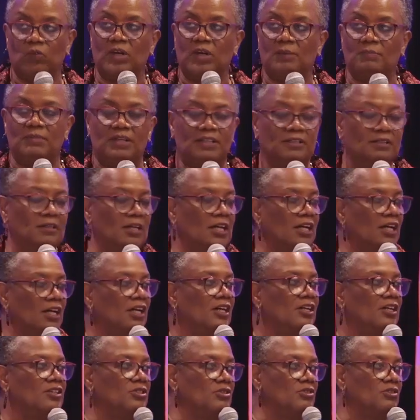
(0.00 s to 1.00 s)
women
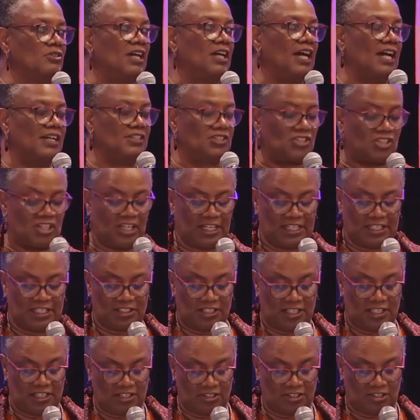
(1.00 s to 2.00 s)
do not
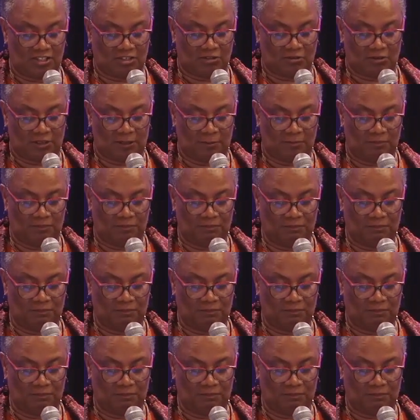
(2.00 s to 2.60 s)
change history.